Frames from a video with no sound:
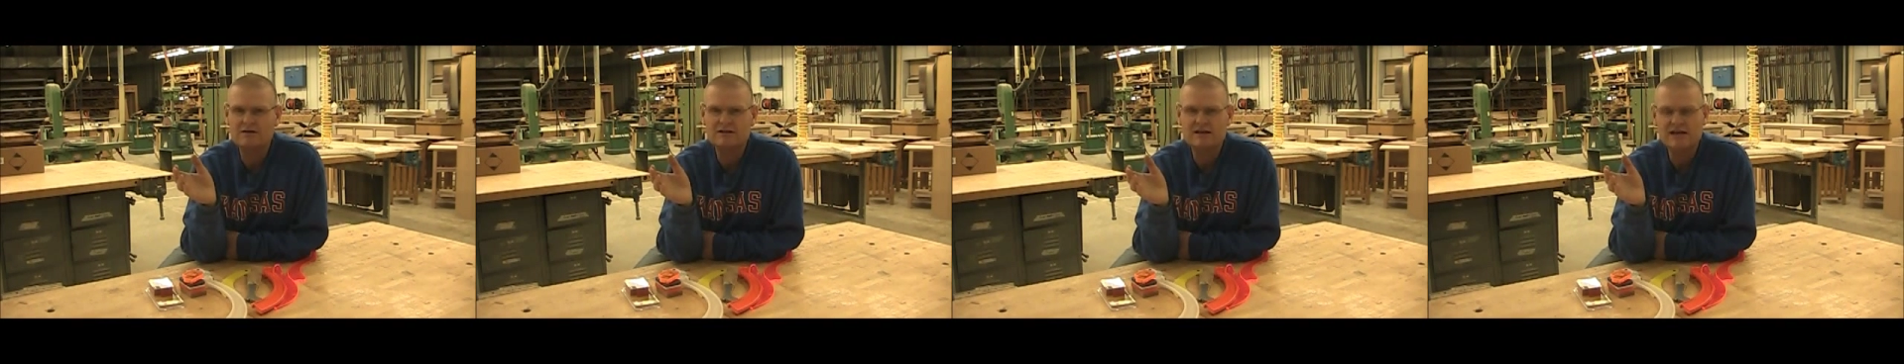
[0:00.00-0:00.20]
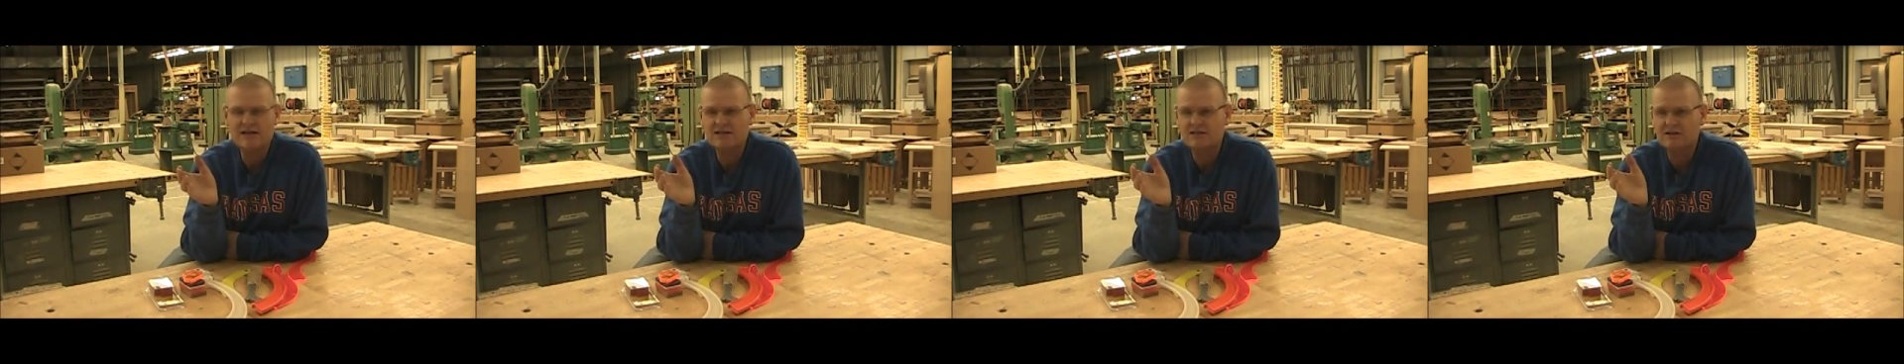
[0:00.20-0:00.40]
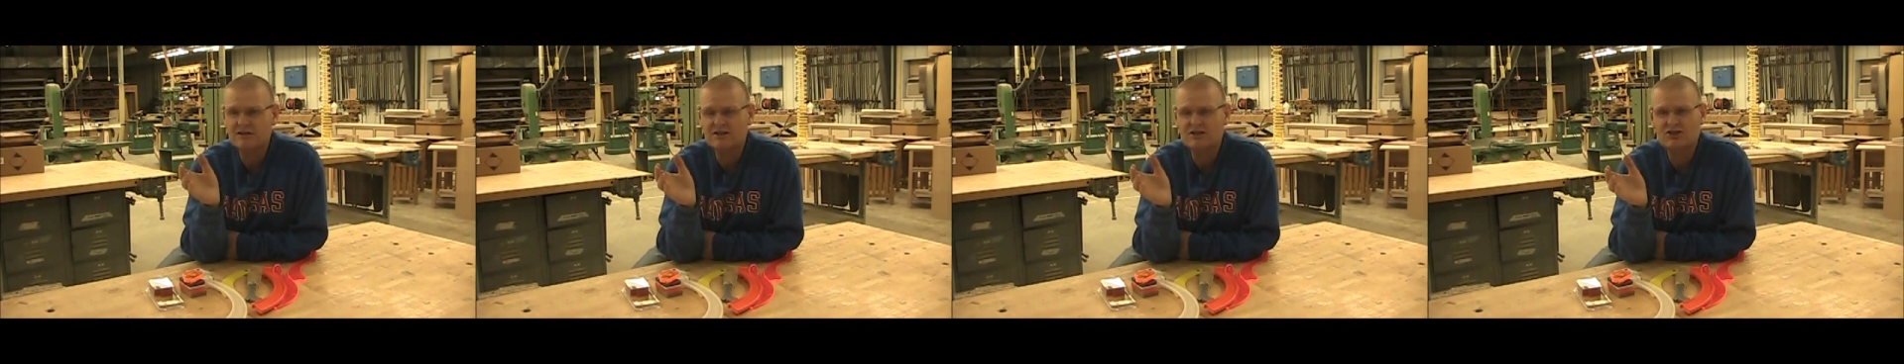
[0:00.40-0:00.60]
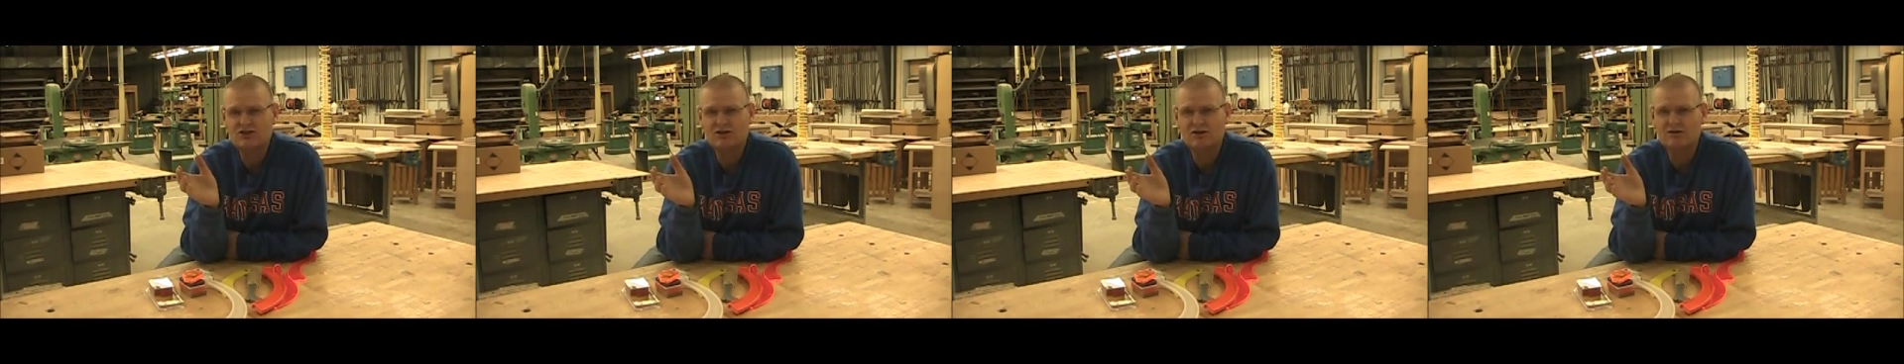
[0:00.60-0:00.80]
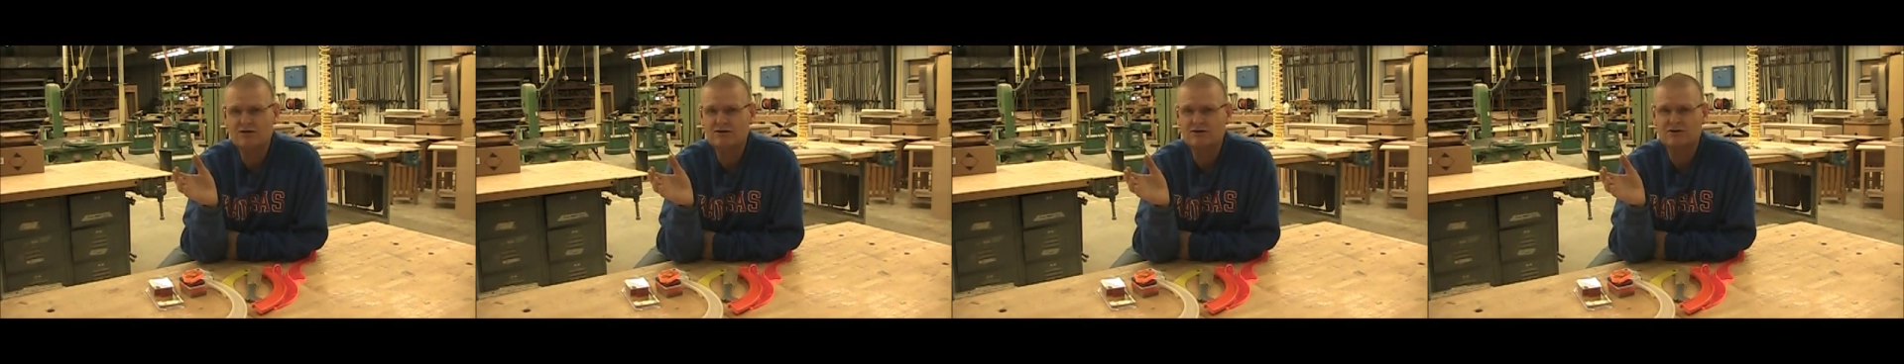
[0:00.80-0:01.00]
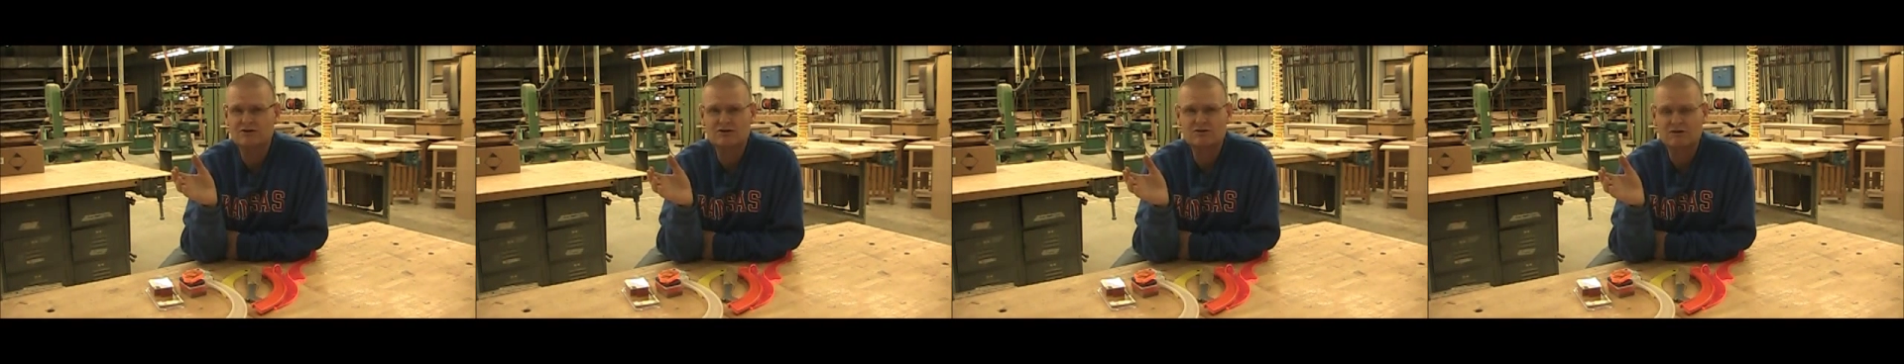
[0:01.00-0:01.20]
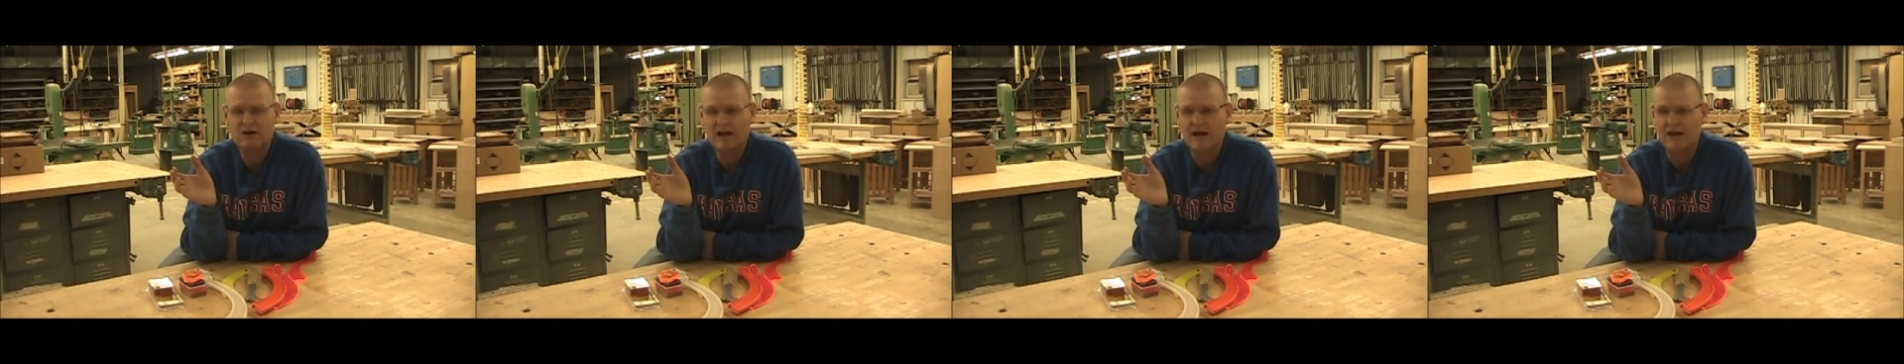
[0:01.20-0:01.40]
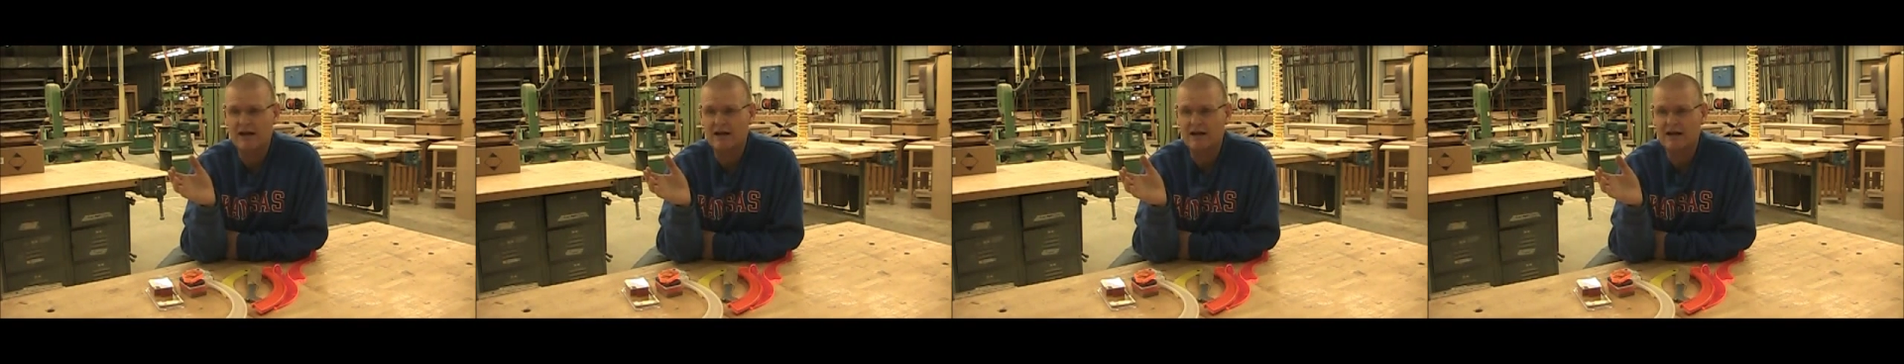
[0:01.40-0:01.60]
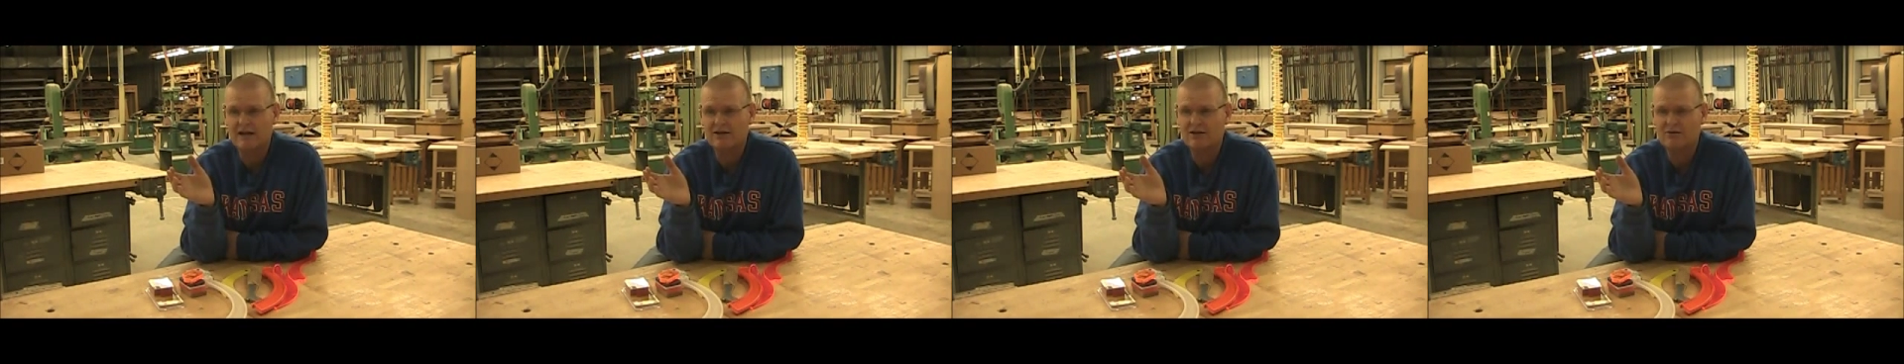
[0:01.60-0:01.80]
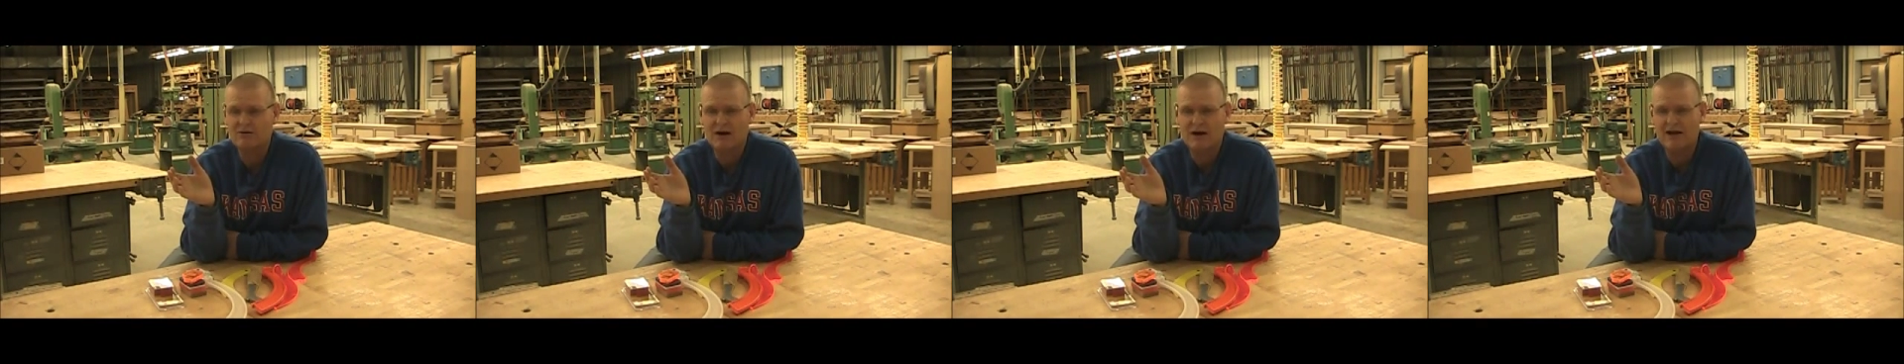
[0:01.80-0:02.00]
he's going to shoot you straight.
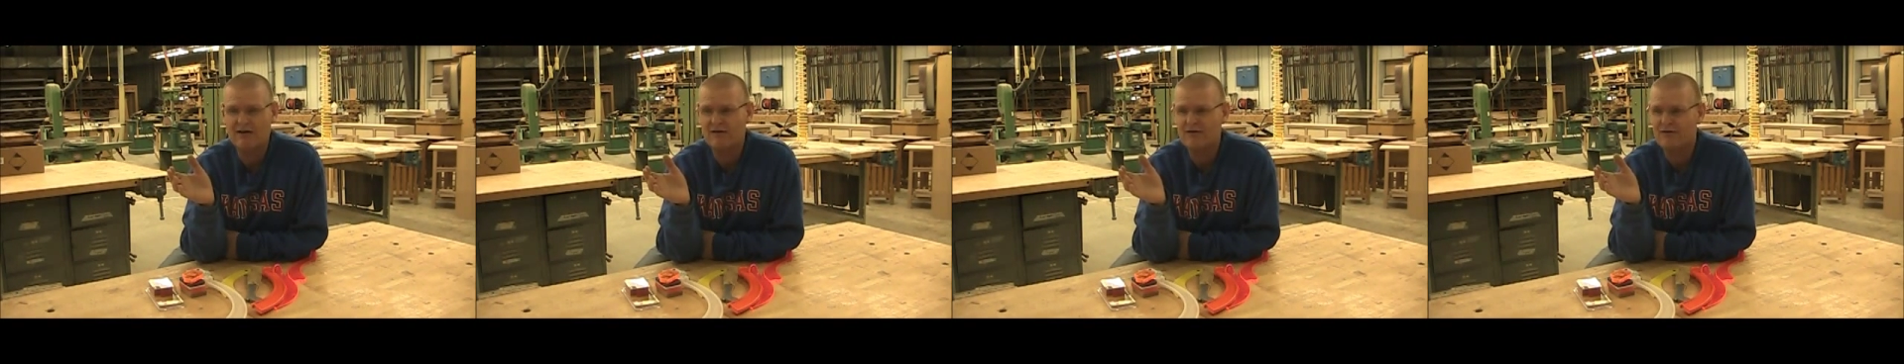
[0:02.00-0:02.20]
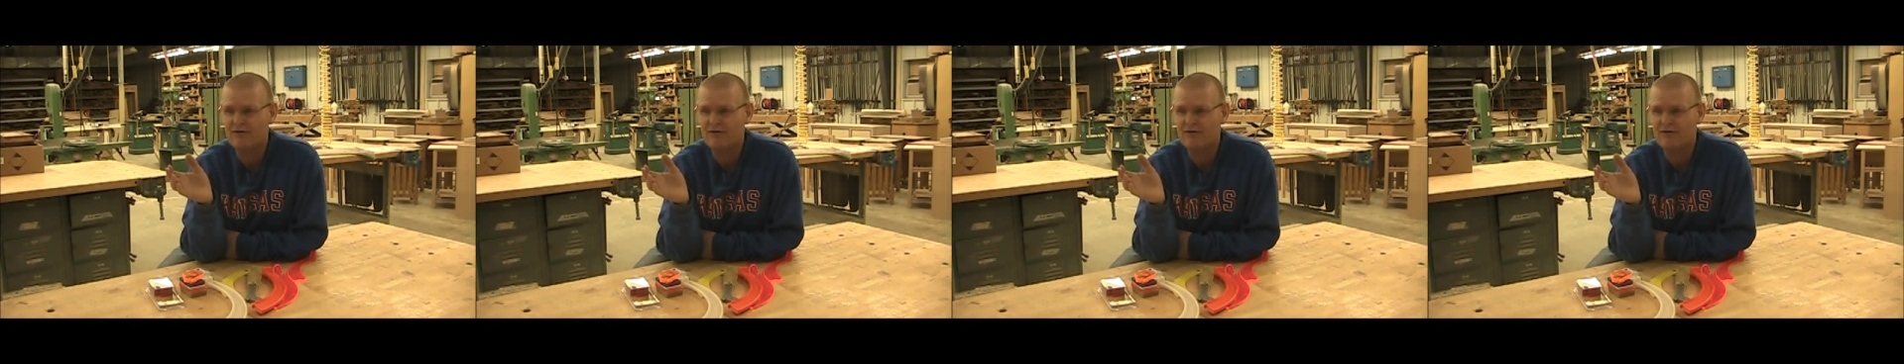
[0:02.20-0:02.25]
Do I